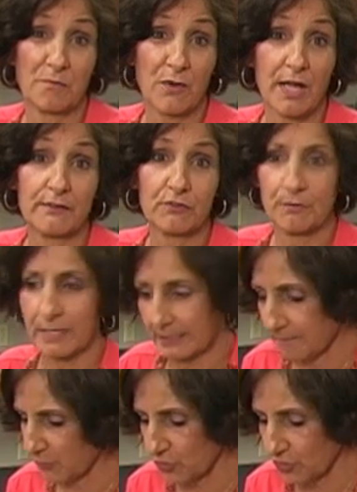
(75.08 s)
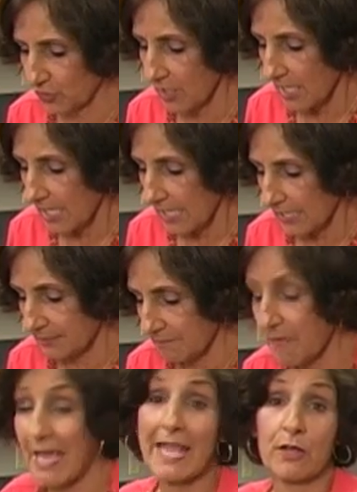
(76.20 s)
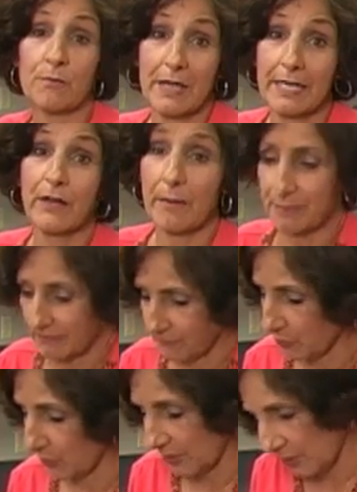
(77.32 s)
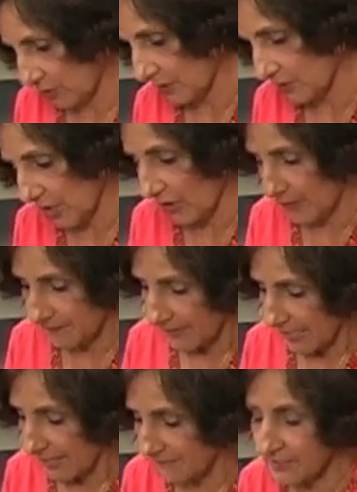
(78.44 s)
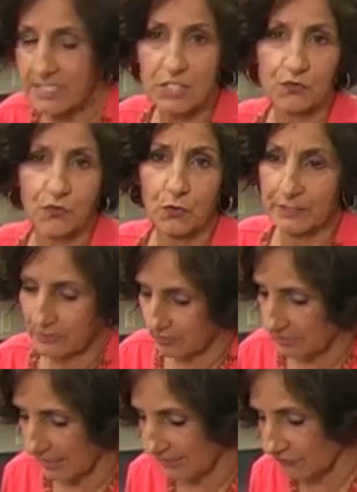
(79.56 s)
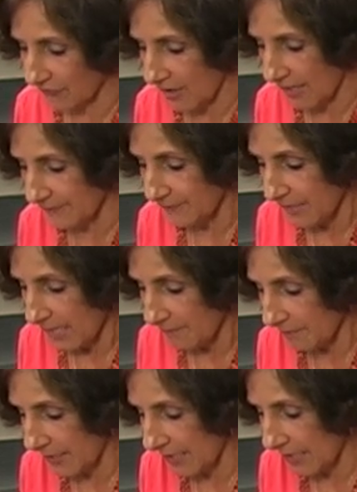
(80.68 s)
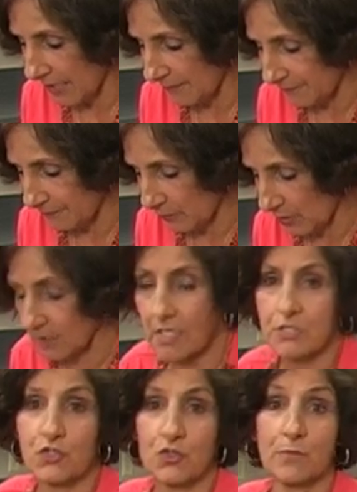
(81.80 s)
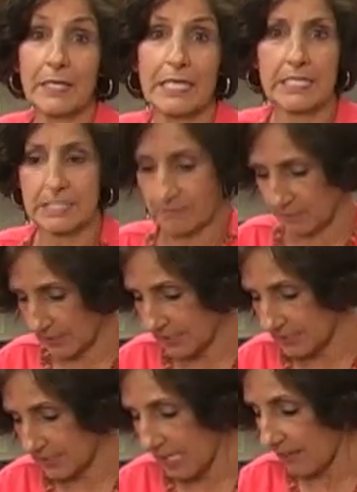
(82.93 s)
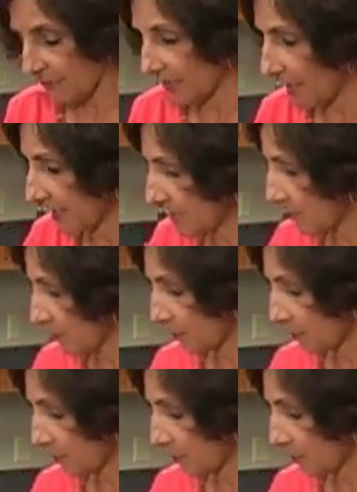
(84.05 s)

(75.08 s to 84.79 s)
you buy it from like a butcher, it may or may not be fully cooked. So if it says fully cooked, that's fine. But we're going to assume it isn't, because this,